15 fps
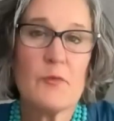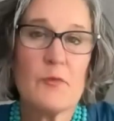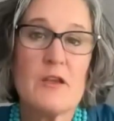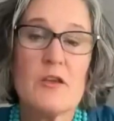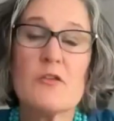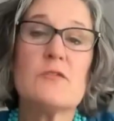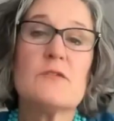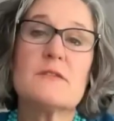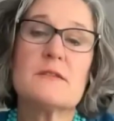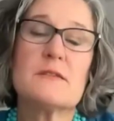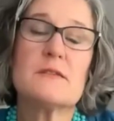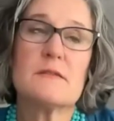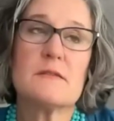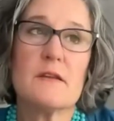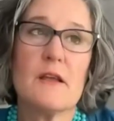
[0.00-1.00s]
we
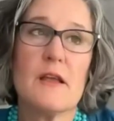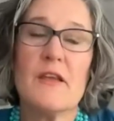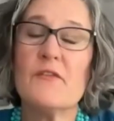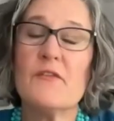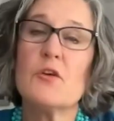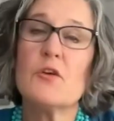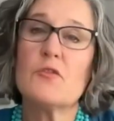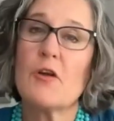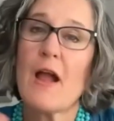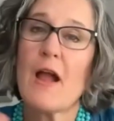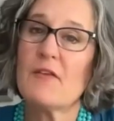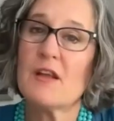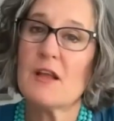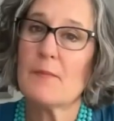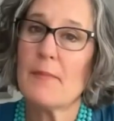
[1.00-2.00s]
use, even though they're
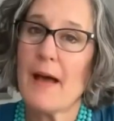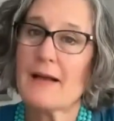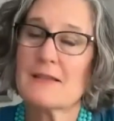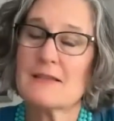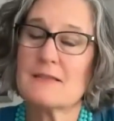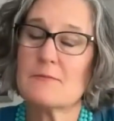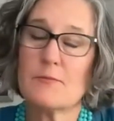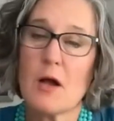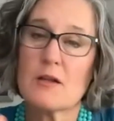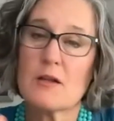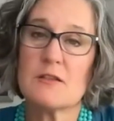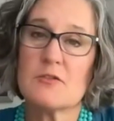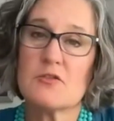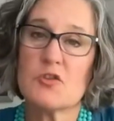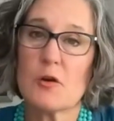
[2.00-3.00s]
having a box,
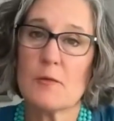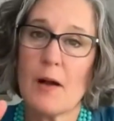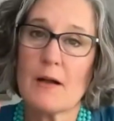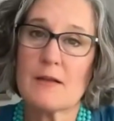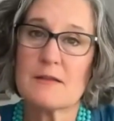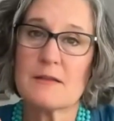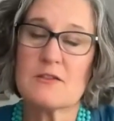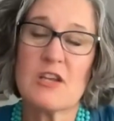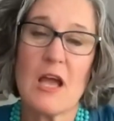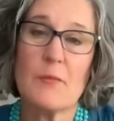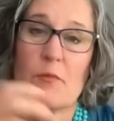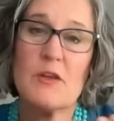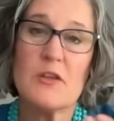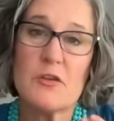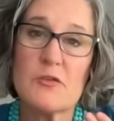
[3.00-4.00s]
box lunch or a box lunch,
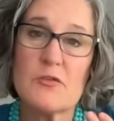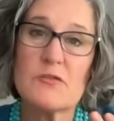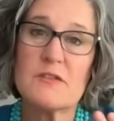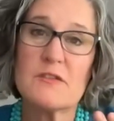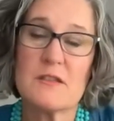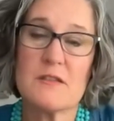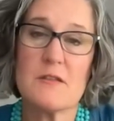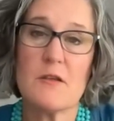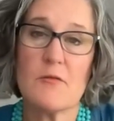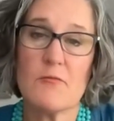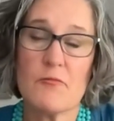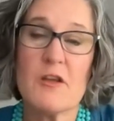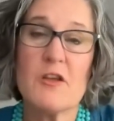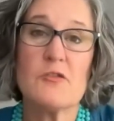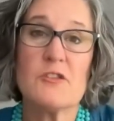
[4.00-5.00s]
can we use
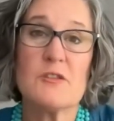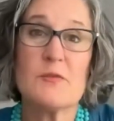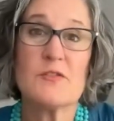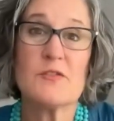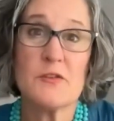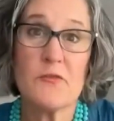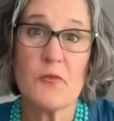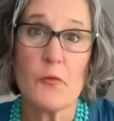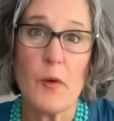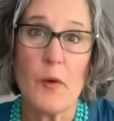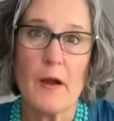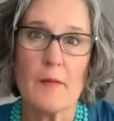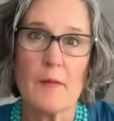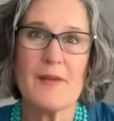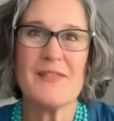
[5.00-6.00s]
reusable
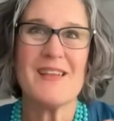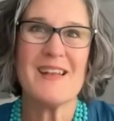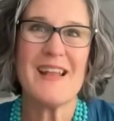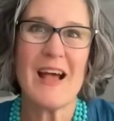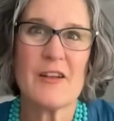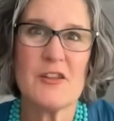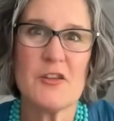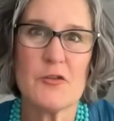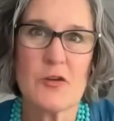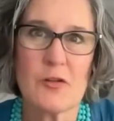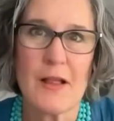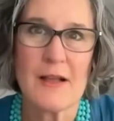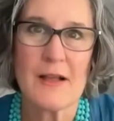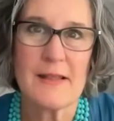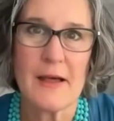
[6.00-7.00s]
silverware? But then how do you mm-hmm.
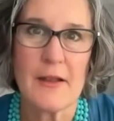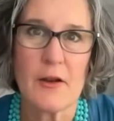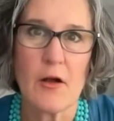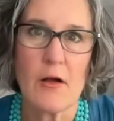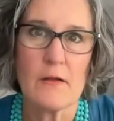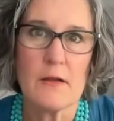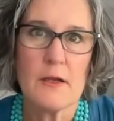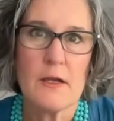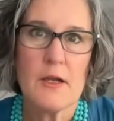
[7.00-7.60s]
collect that all,